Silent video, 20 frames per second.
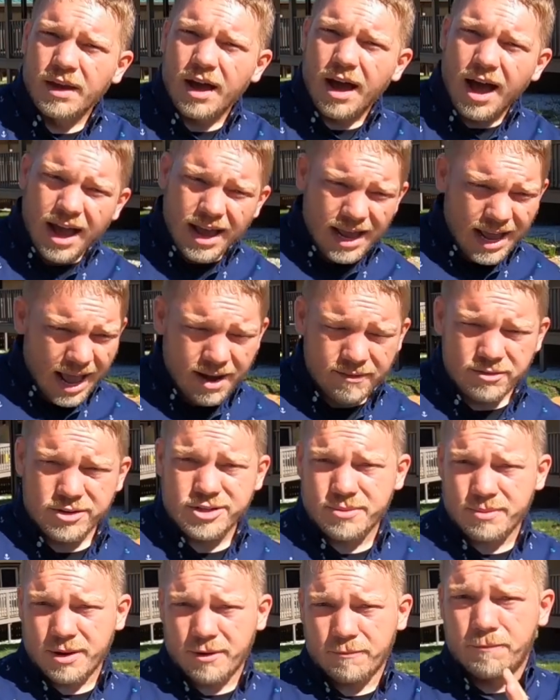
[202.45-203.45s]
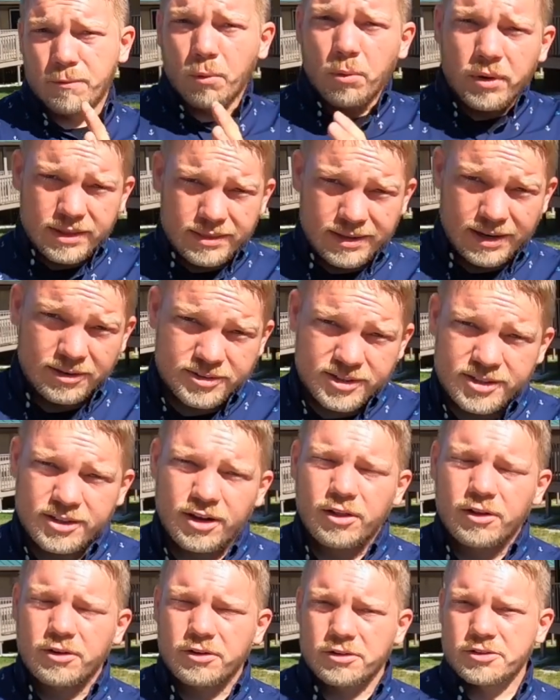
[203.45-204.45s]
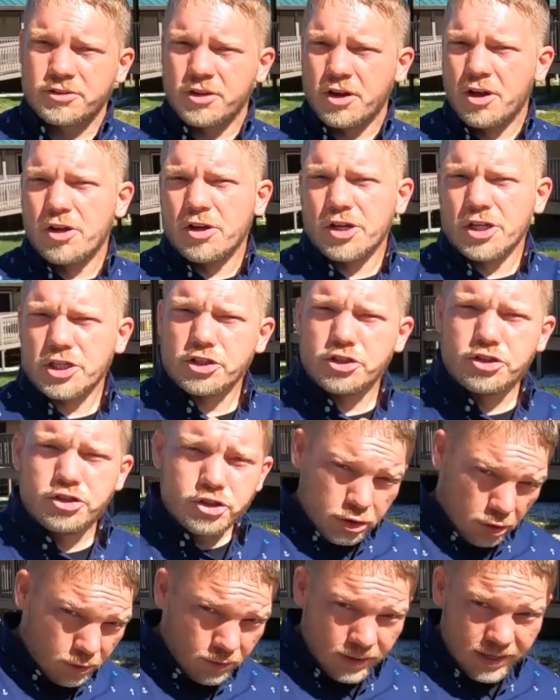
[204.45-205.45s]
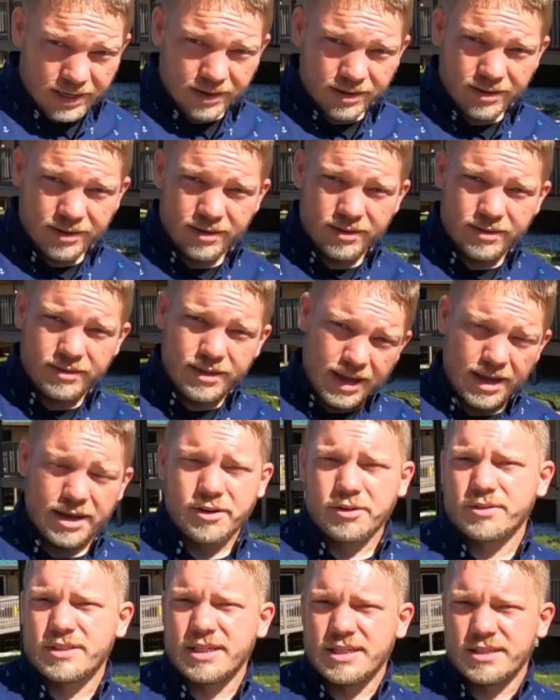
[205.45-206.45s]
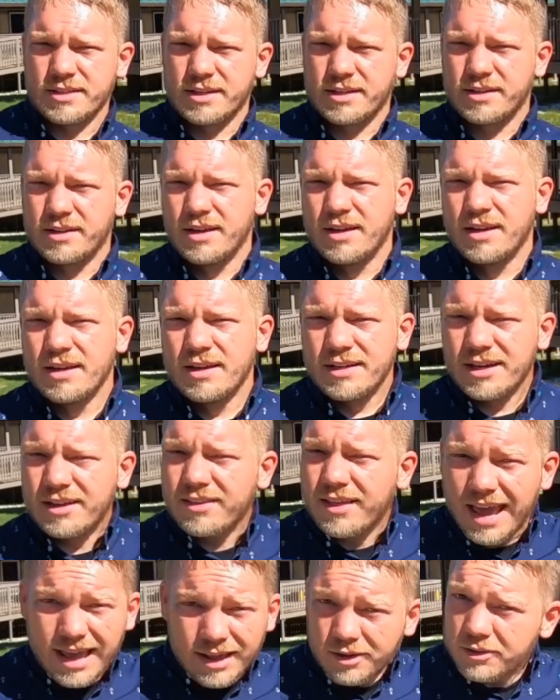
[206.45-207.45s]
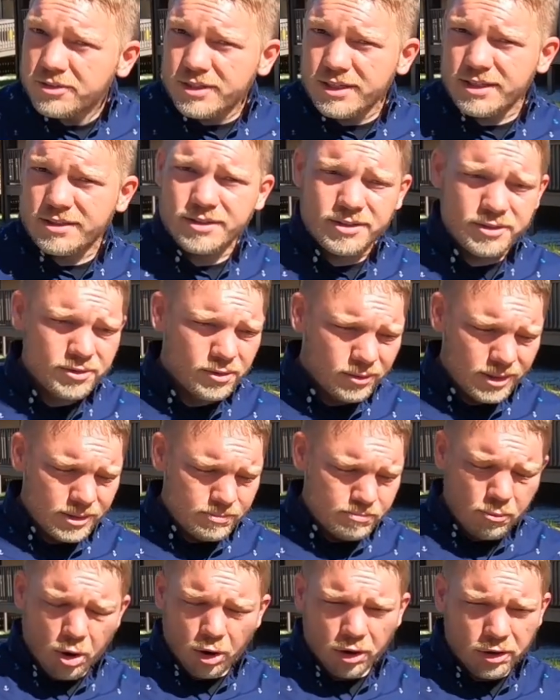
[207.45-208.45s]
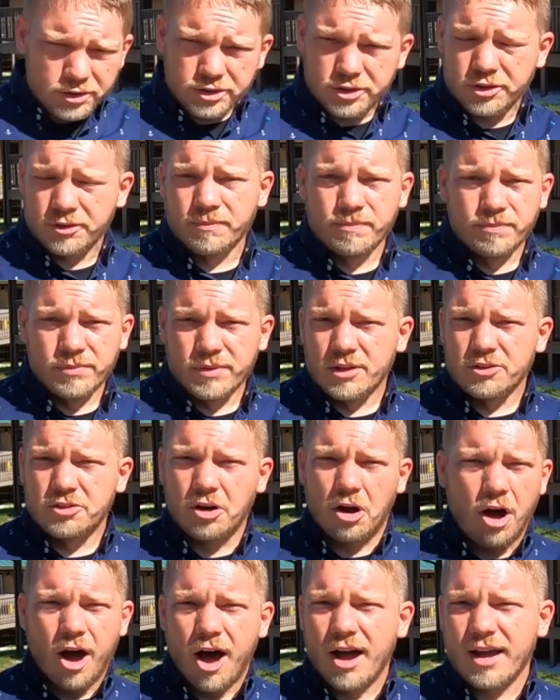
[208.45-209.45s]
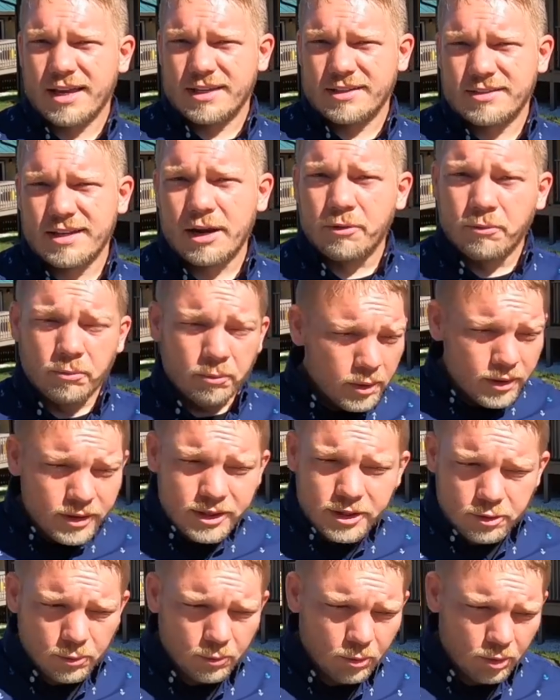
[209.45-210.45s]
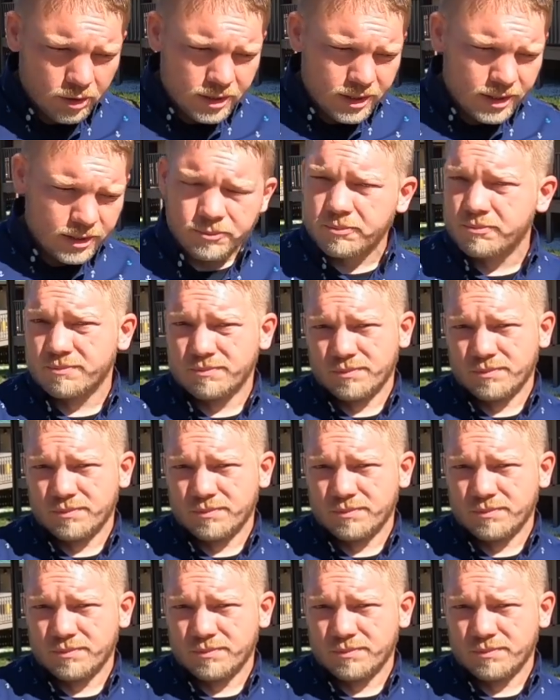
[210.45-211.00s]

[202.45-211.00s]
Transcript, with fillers: I averaged about $40,000 during the hail season. Now, the hail season is only March to August, and really you're working